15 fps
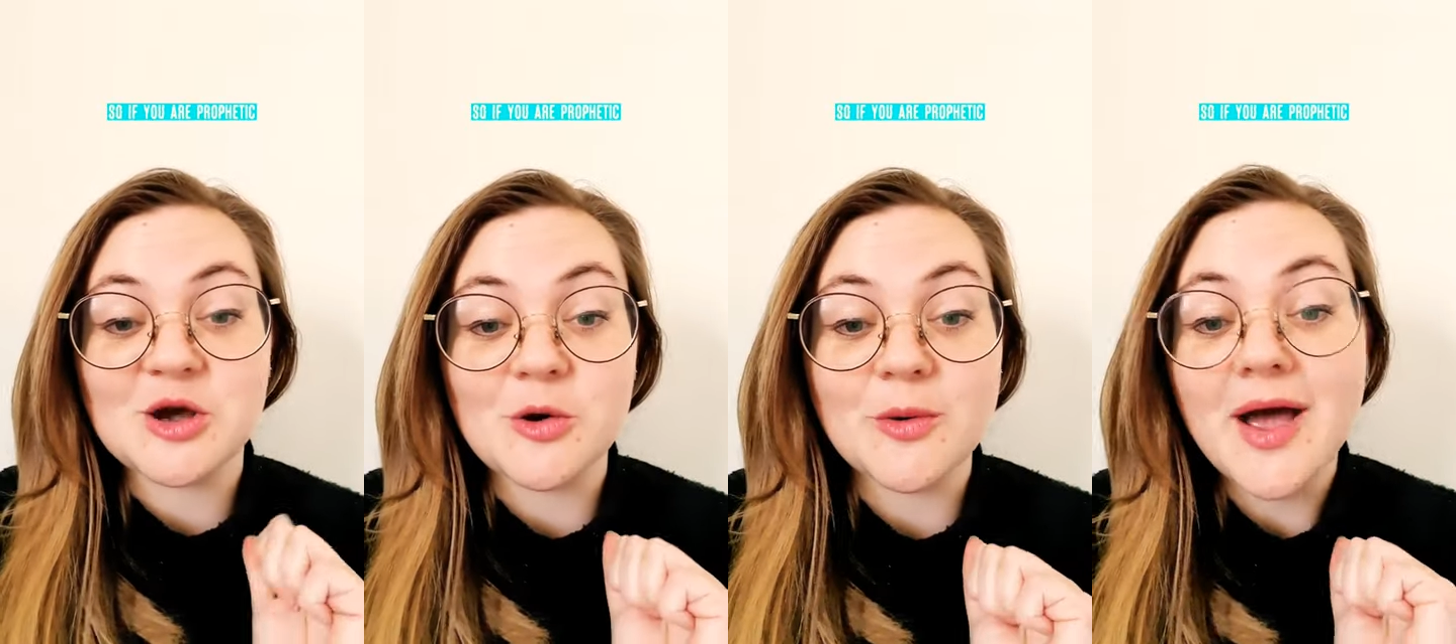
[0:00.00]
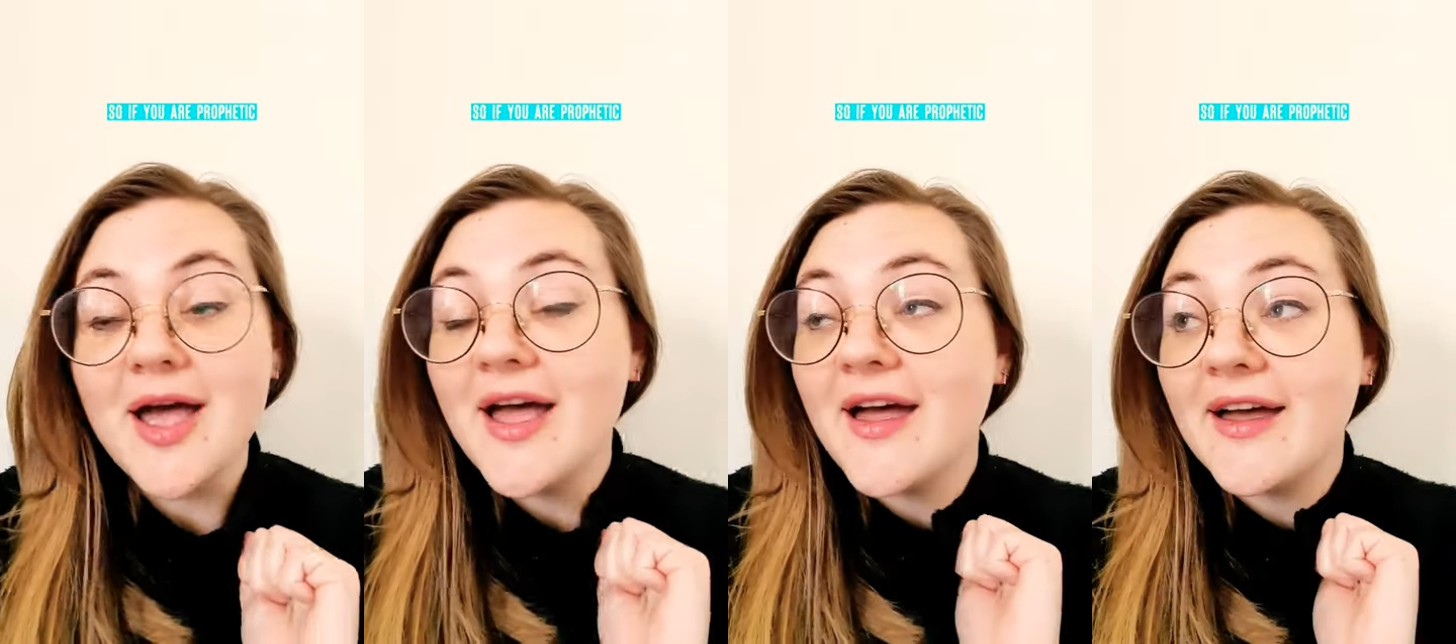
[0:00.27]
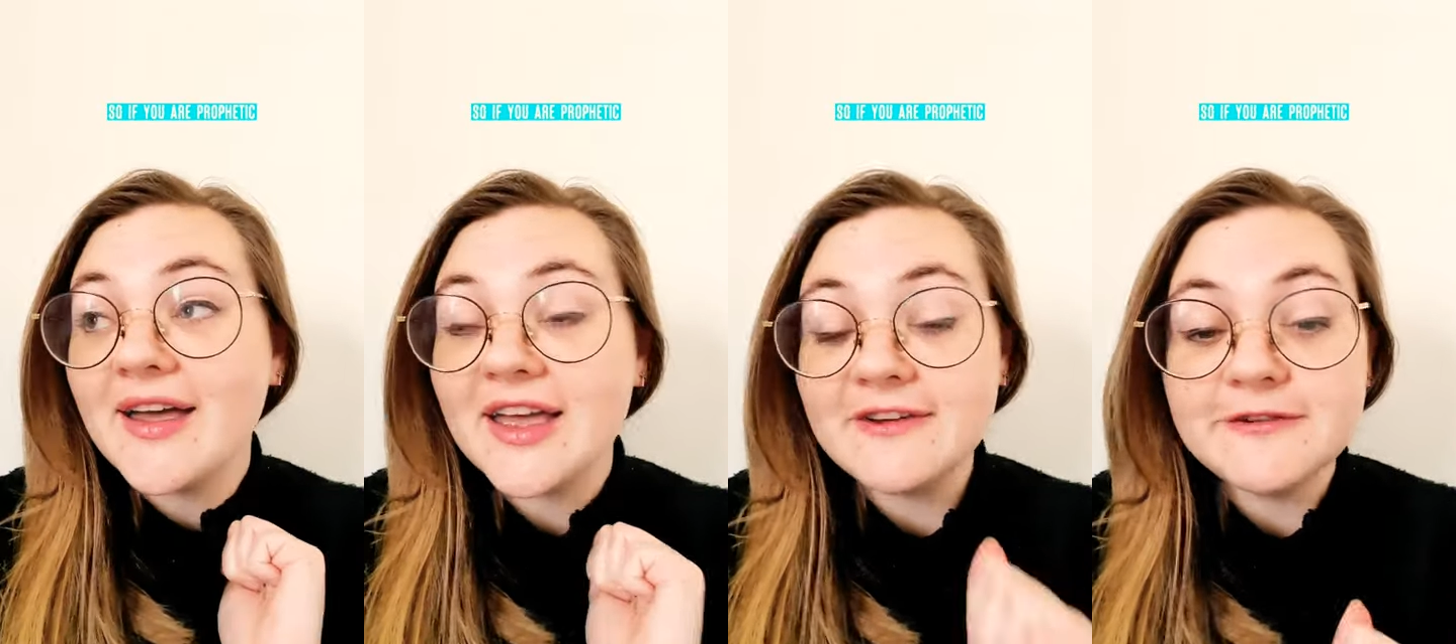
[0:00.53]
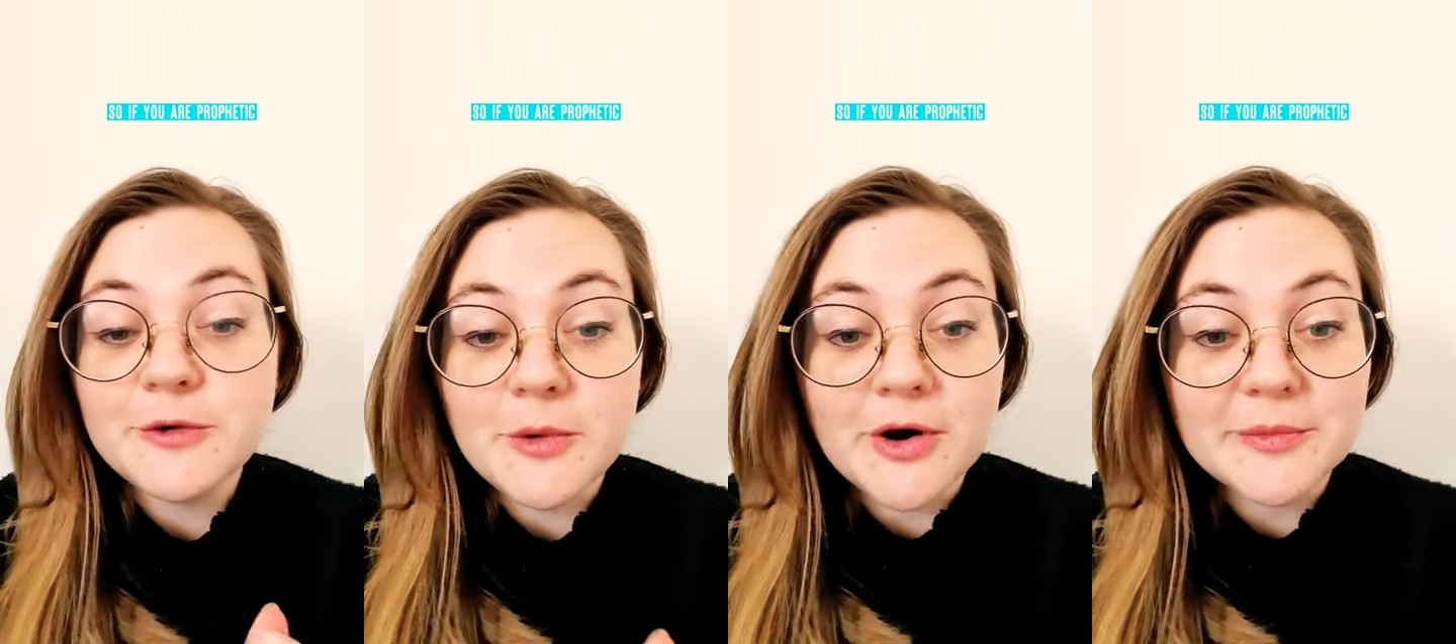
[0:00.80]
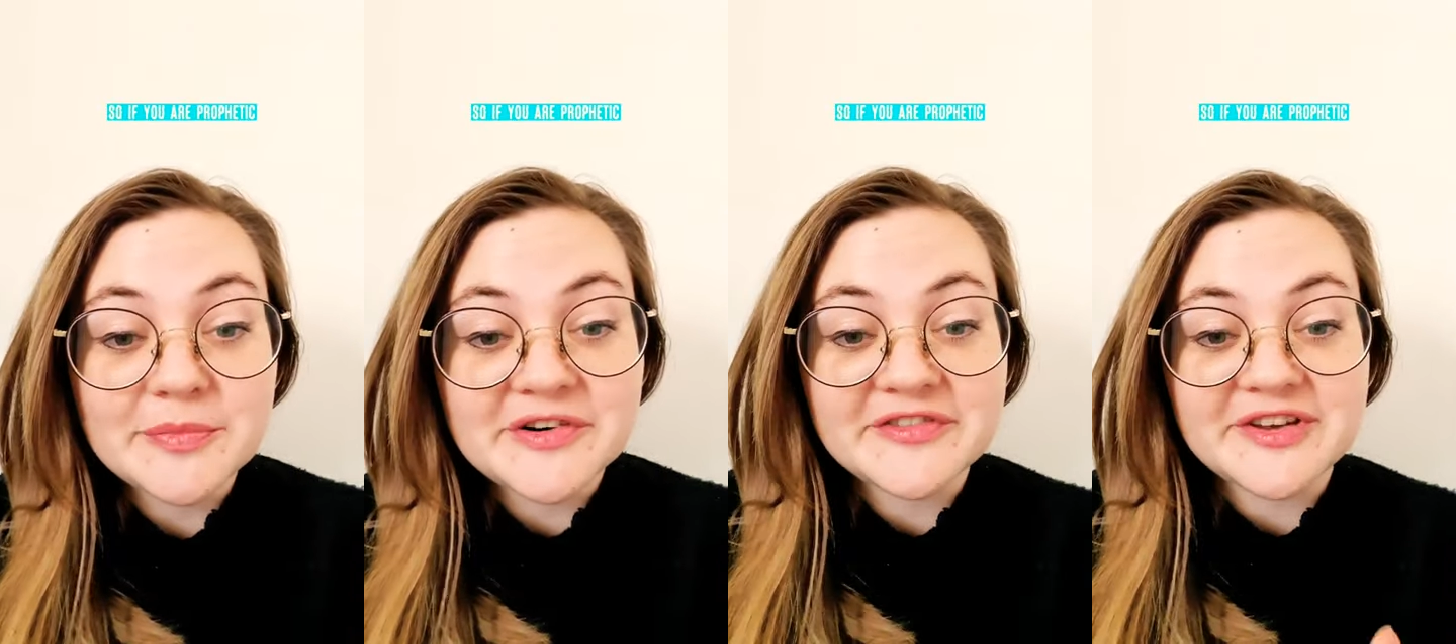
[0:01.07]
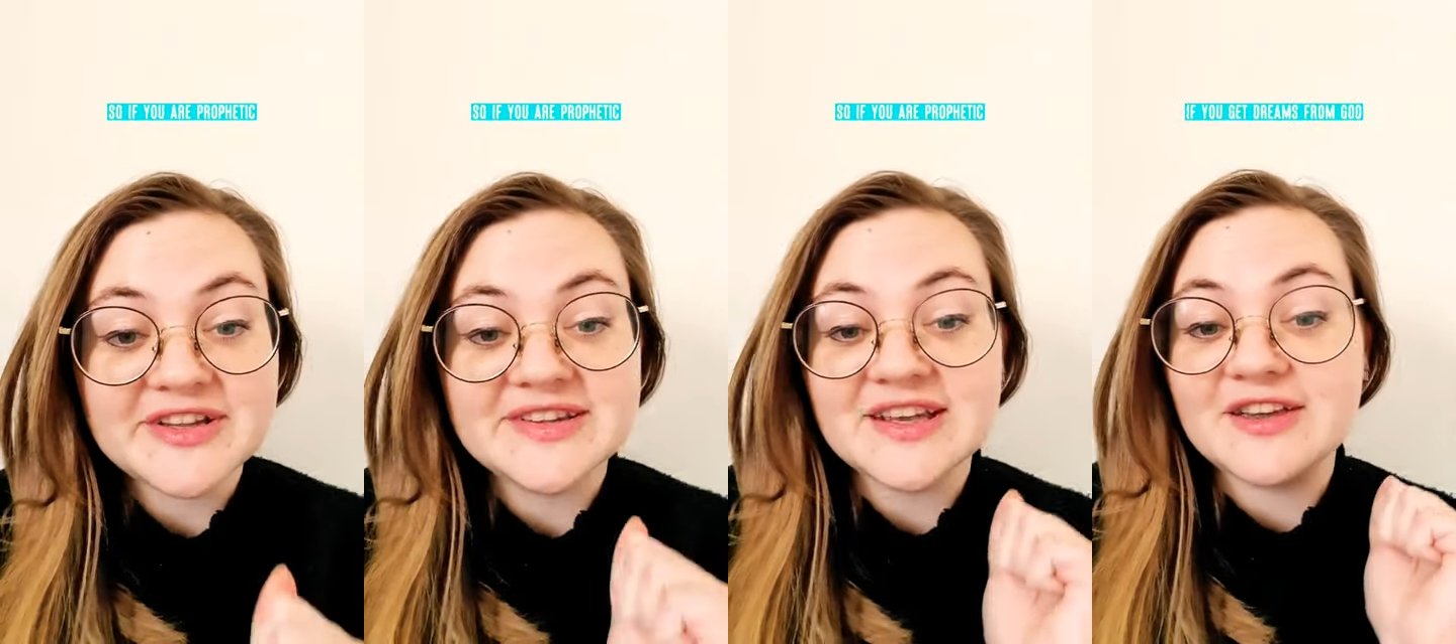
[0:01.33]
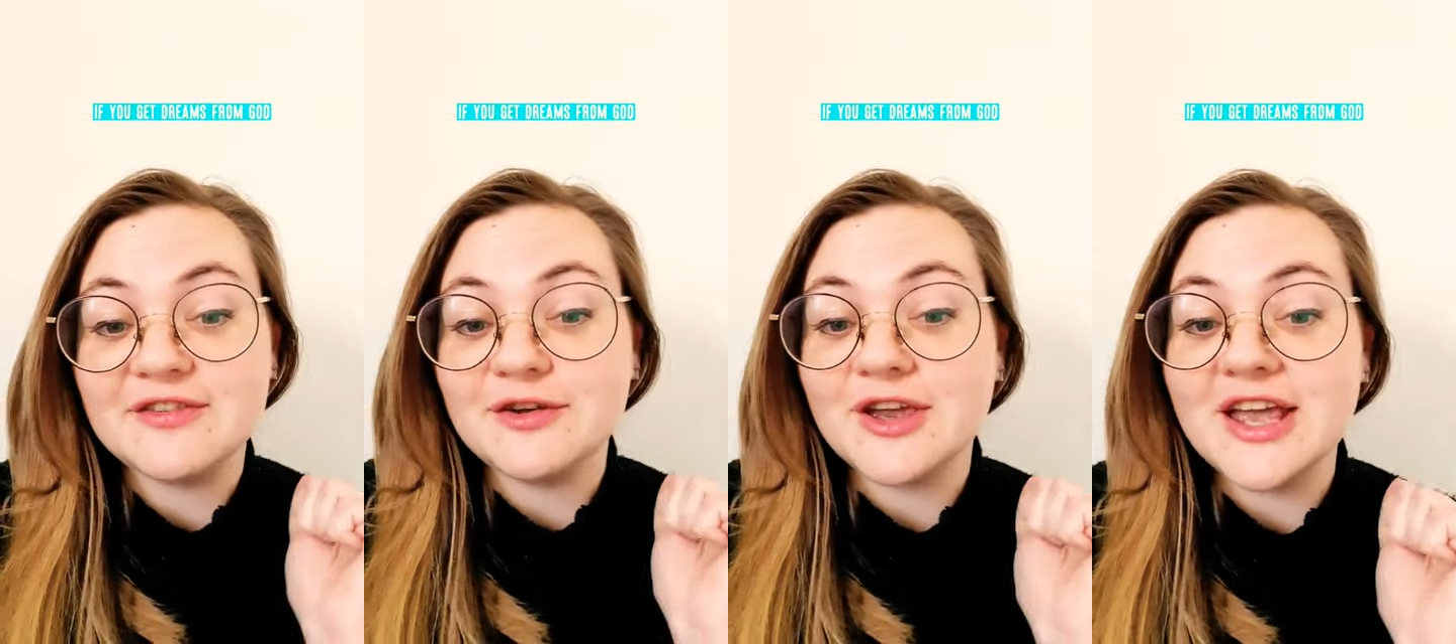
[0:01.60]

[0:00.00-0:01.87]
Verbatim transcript: So if you are prophetic,